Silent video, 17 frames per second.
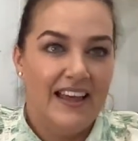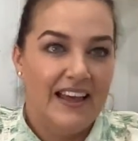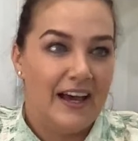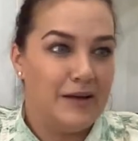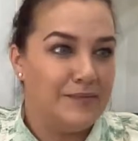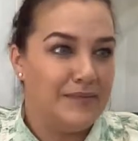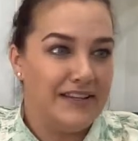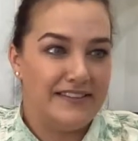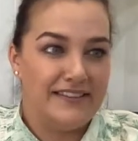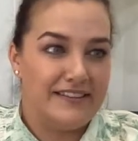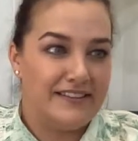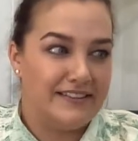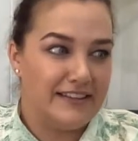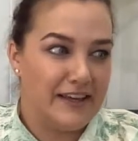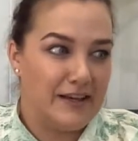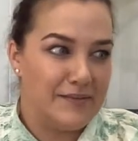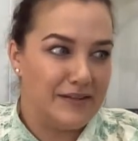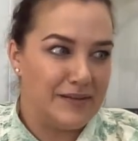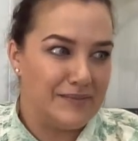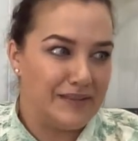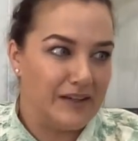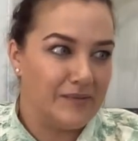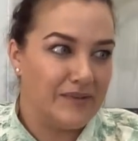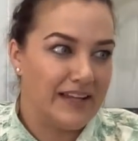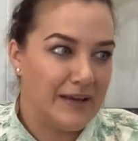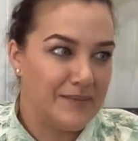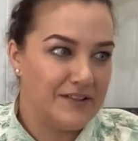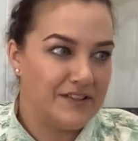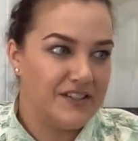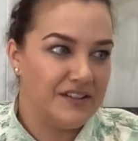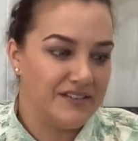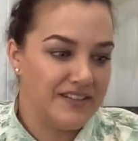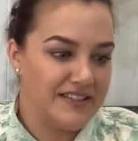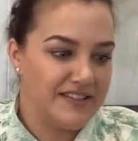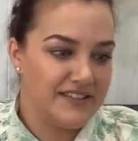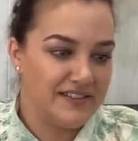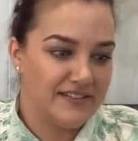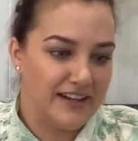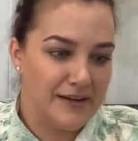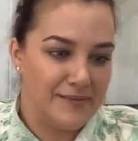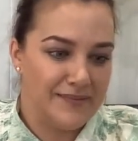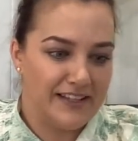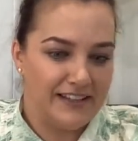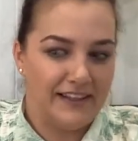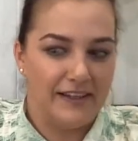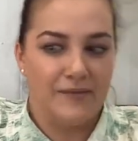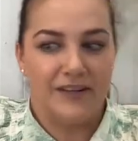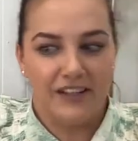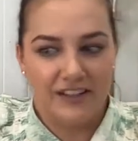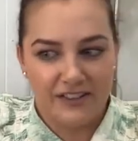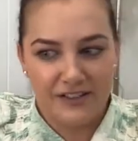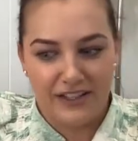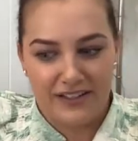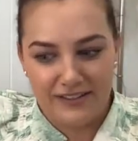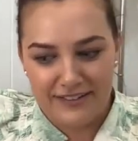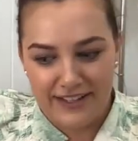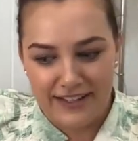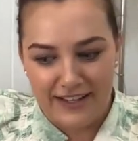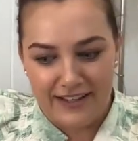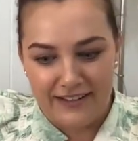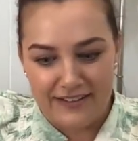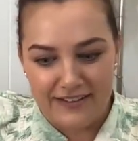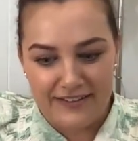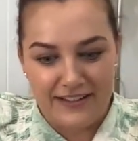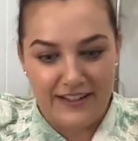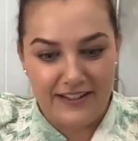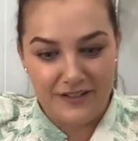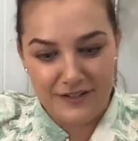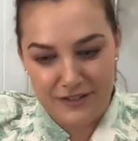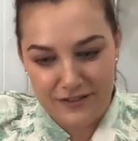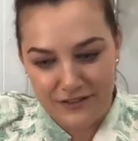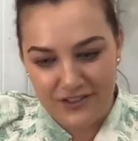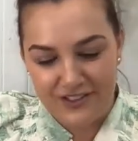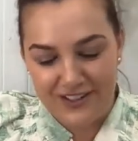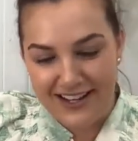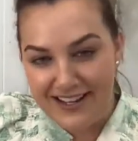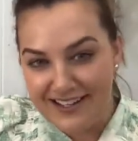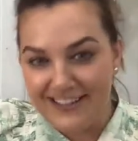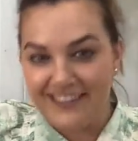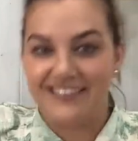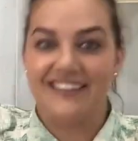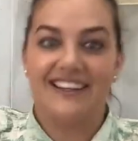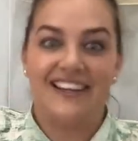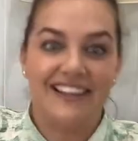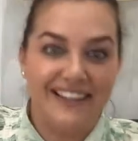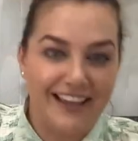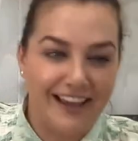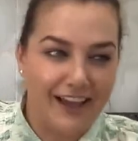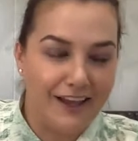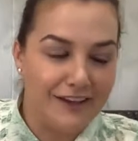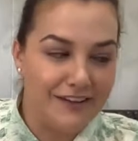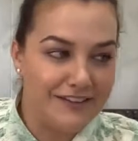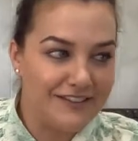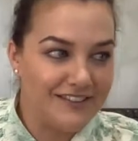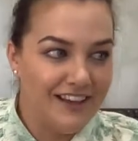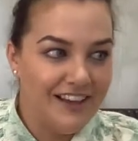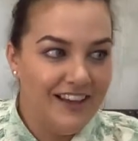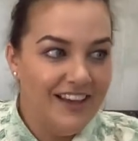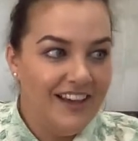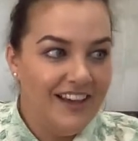I messaged them and I'm like, what happened to your Instagram? And they're like, we got shut down. I said, are you still trading? They're like, yes.